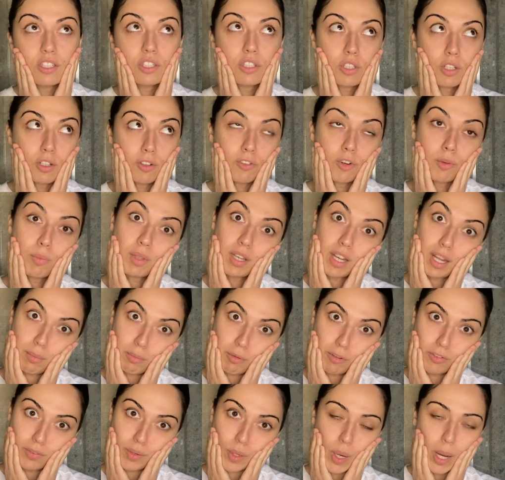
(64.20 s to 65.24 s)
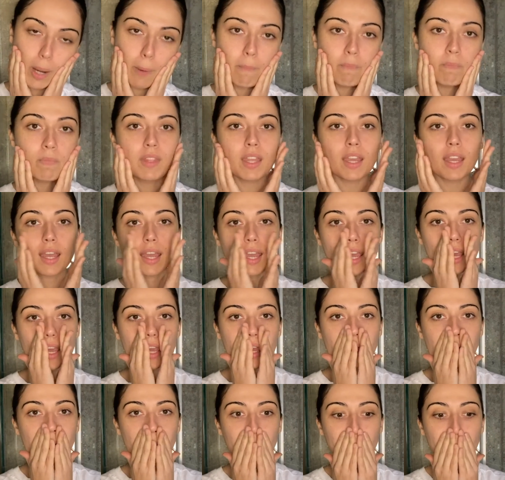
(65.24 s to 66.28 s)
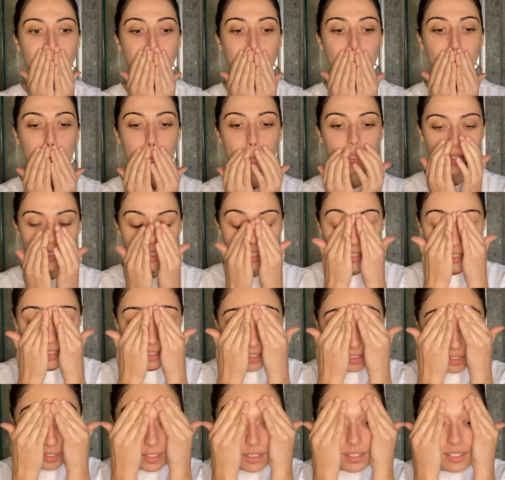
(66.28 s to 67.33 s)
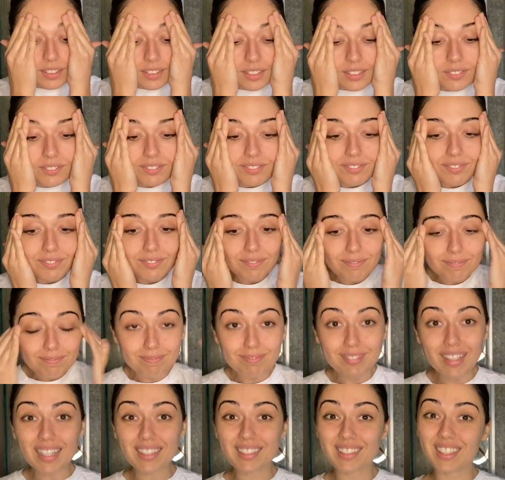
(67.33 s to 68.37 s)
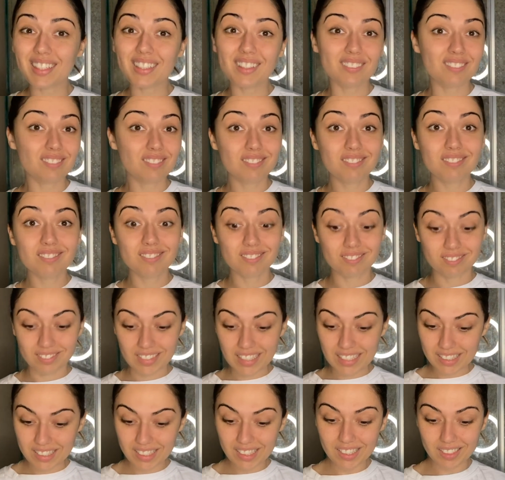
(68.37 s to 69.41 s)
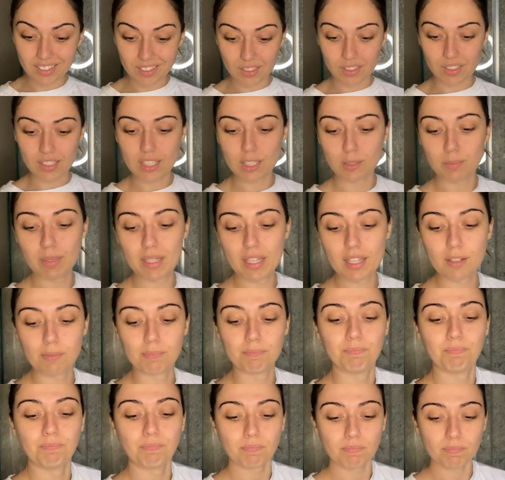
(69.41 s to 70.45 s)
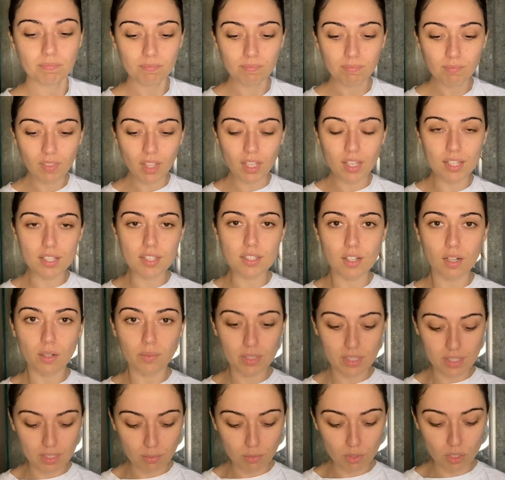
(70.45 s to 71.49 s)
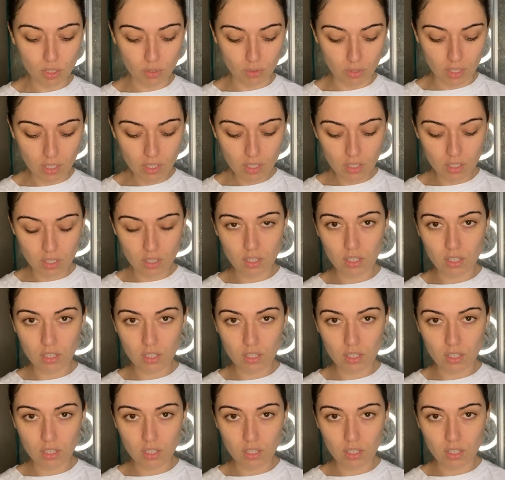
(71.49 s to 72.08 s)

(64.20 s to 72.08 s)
so from the night before, and that's it. So let's begin. I start with some toner.